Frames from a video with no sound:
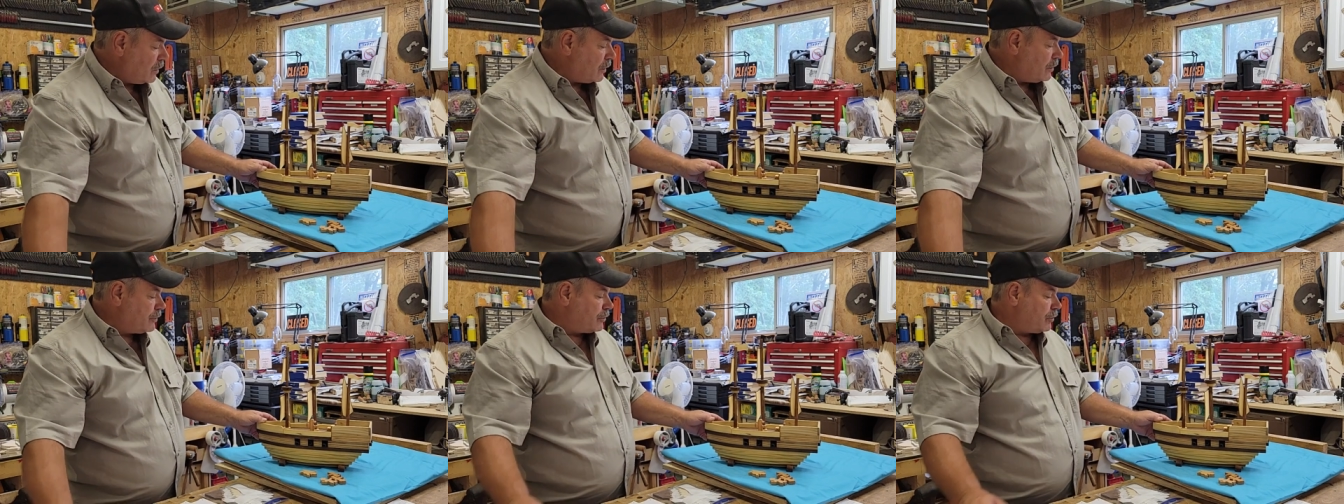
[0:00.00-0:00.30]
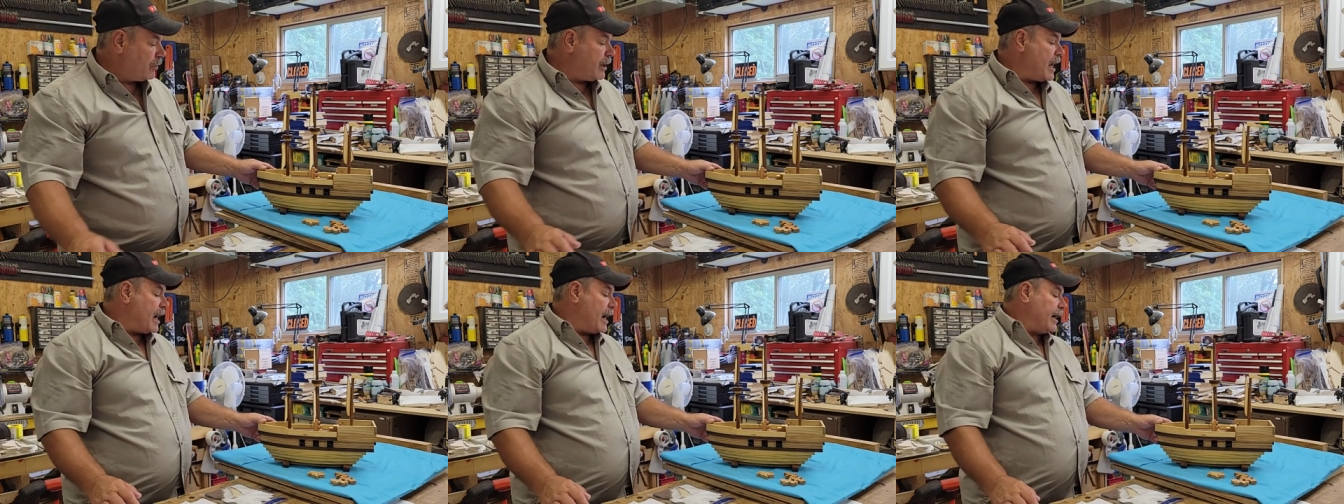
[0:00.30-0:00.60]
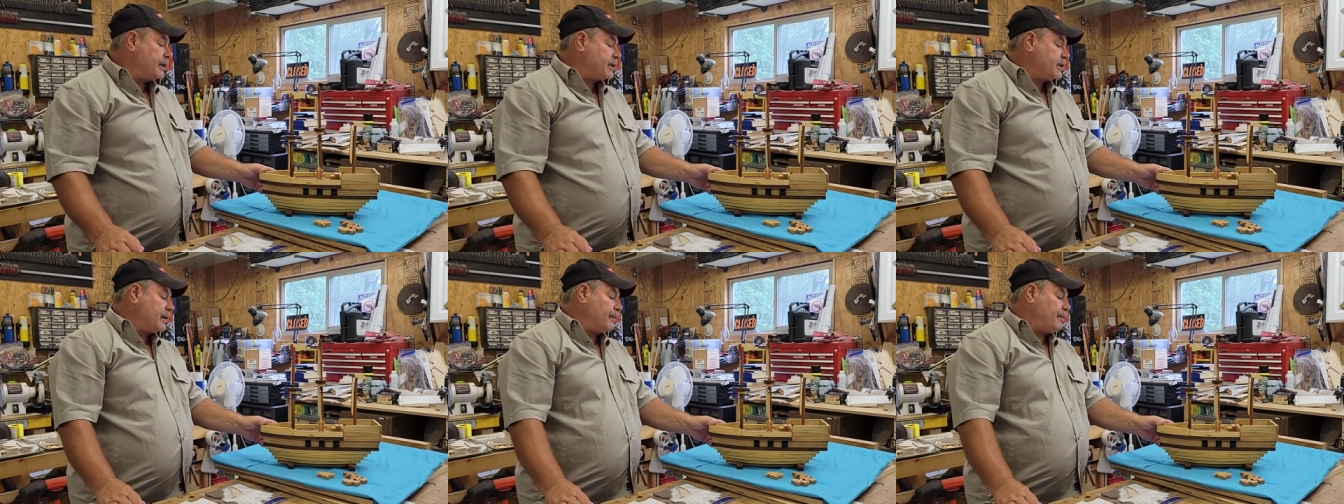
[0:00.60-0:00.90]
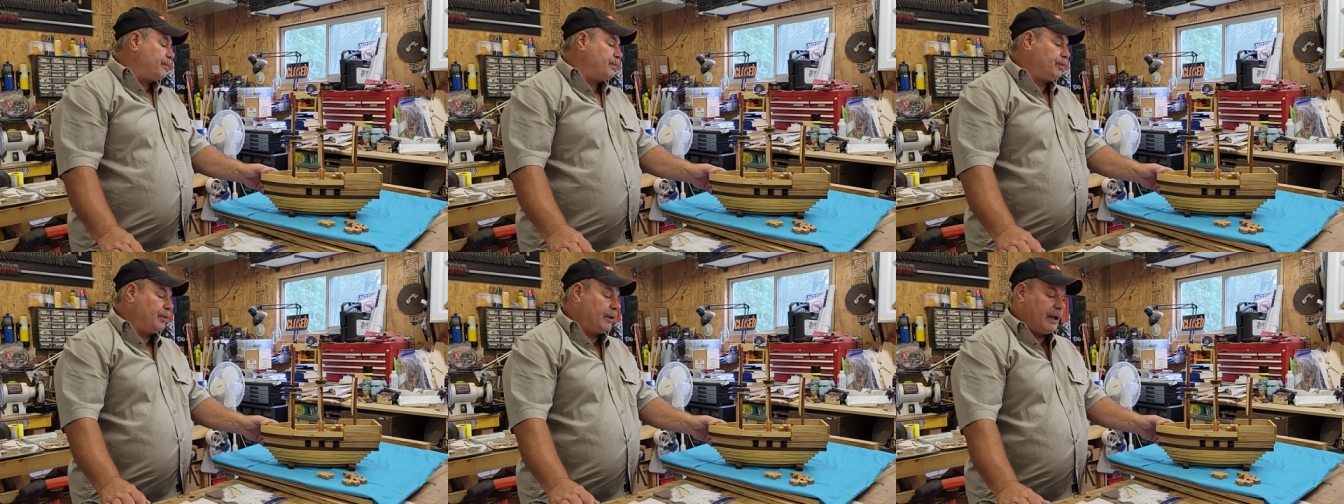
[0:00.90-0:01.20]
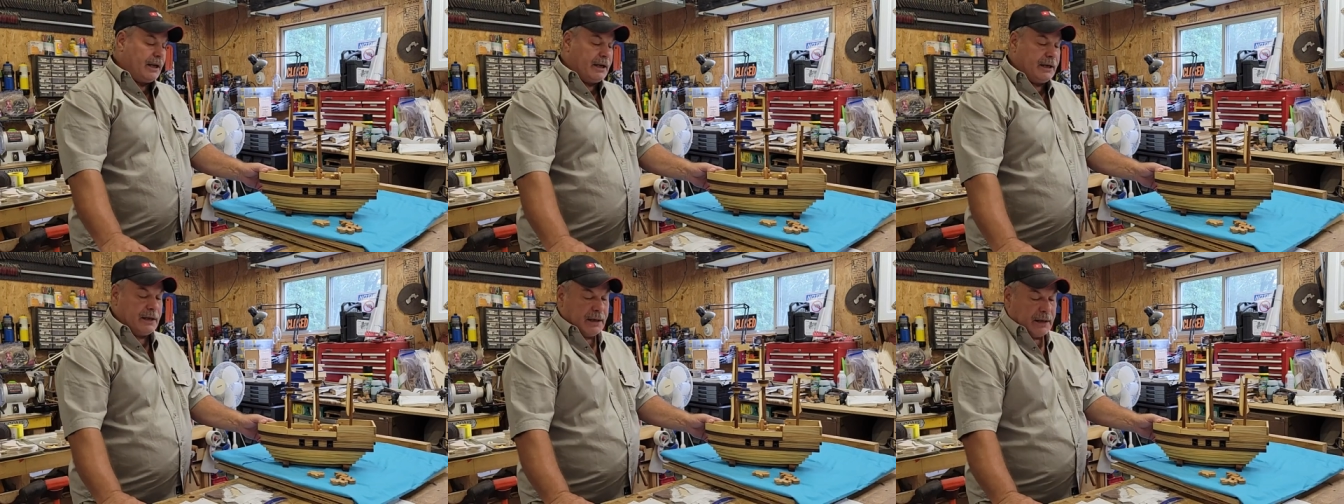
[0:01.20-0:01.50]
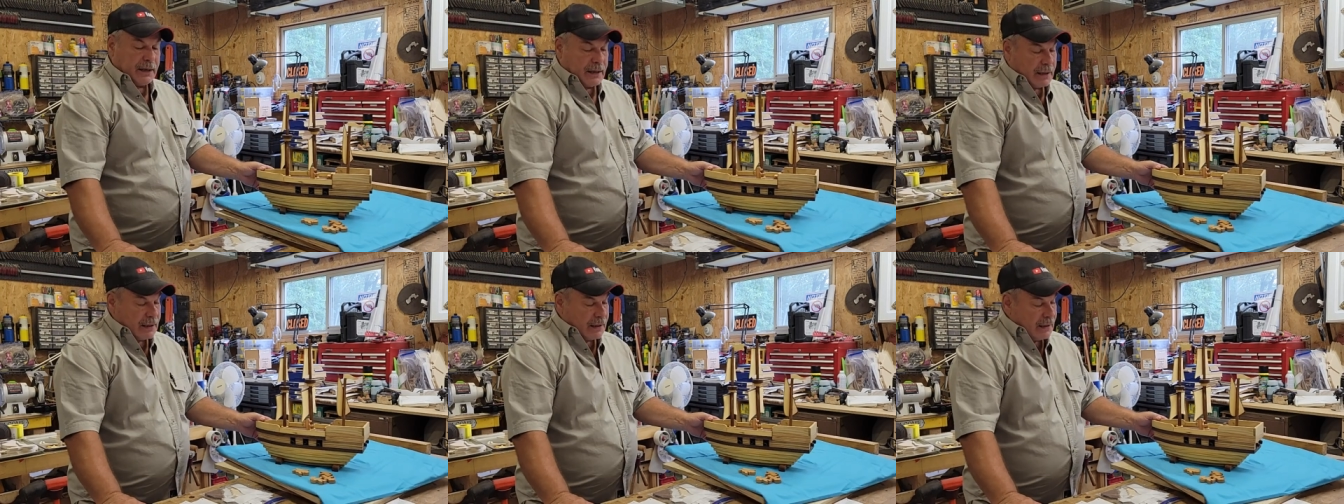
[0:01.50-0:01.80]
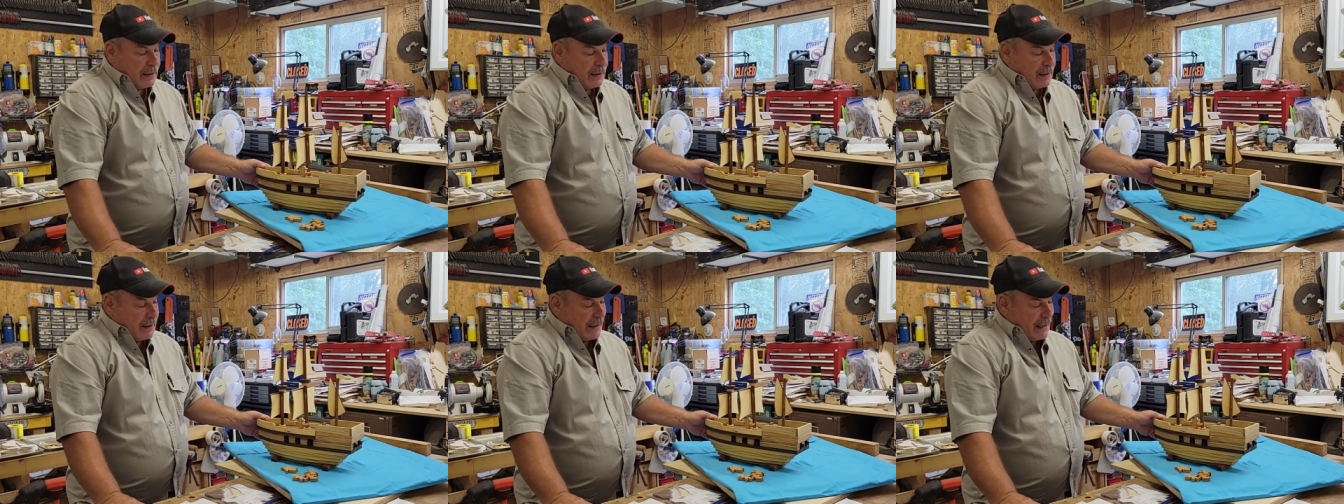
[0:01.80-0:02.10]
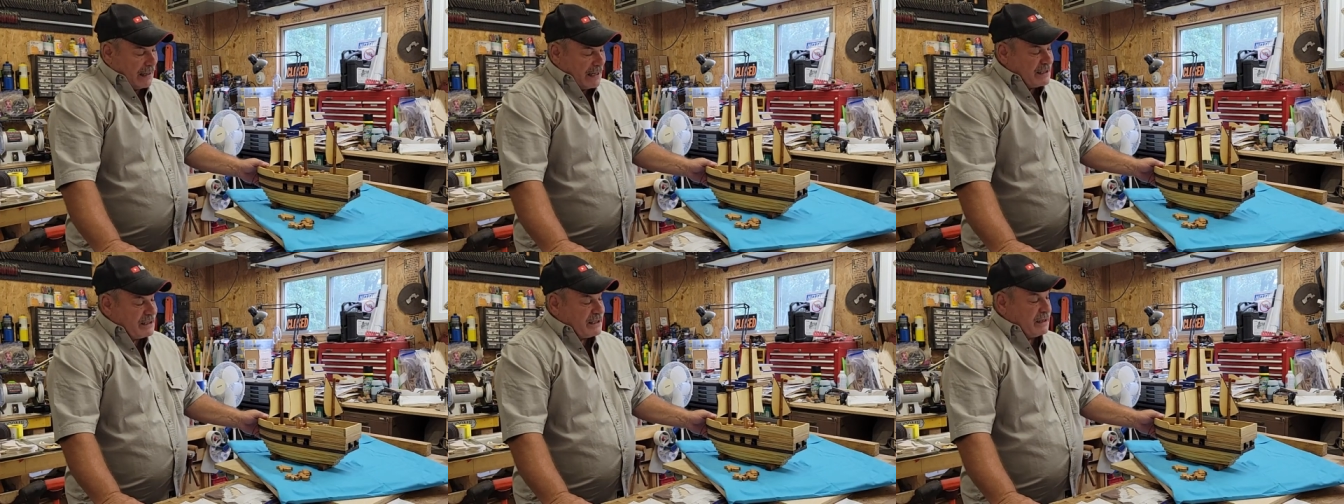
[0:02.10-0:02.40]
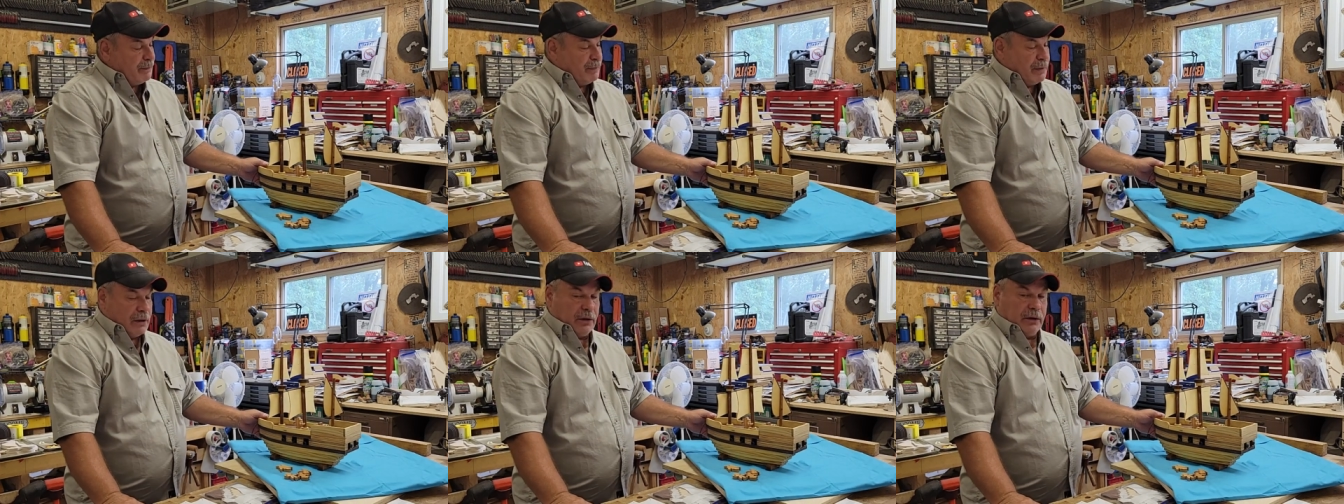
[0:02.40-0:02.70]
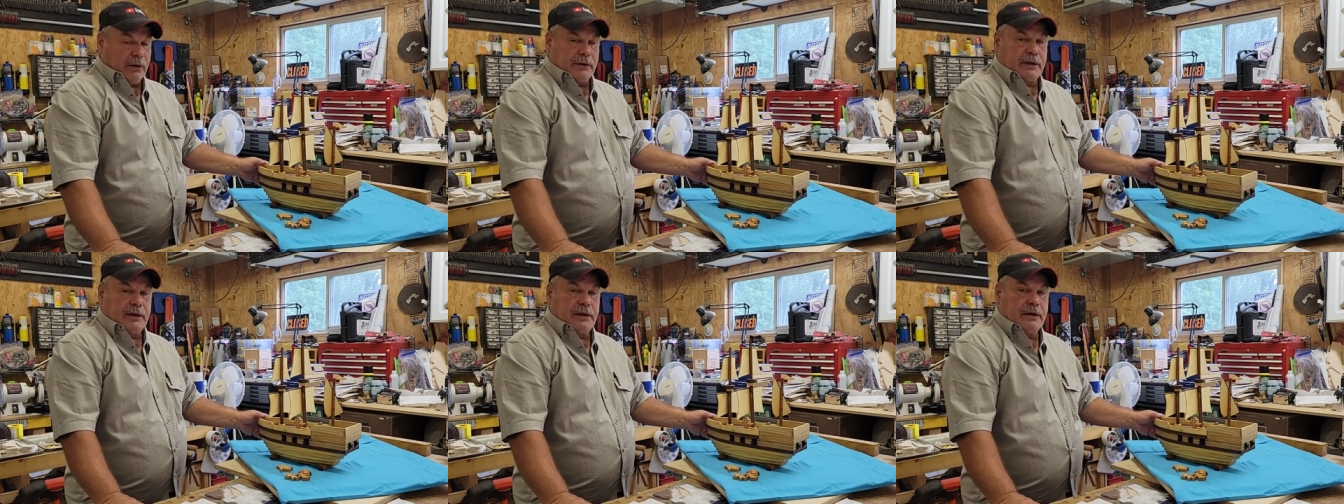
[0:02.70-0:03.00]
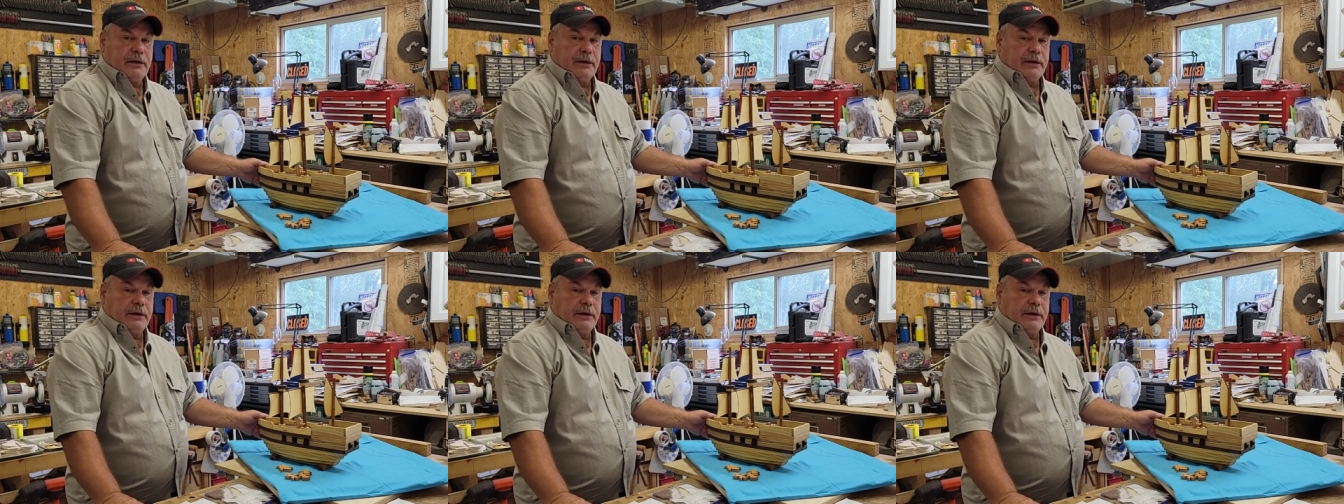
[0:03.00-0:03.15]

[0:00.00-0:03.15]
so yeah, it's a pretty easy build.